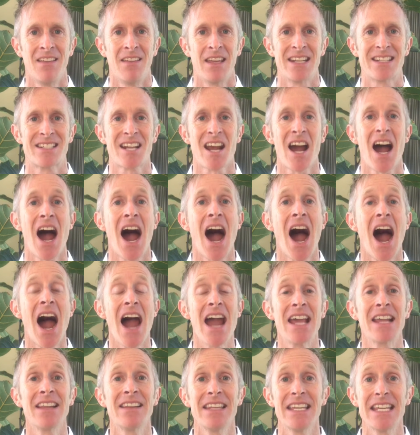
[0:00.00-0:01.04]
It's
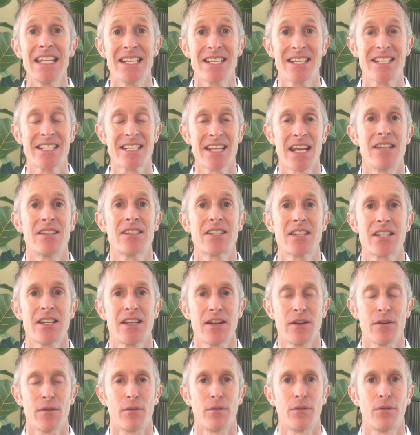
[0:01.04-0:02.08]
highly
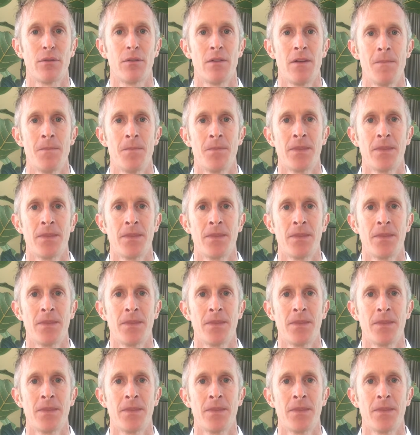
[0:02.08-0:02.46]
sensitive.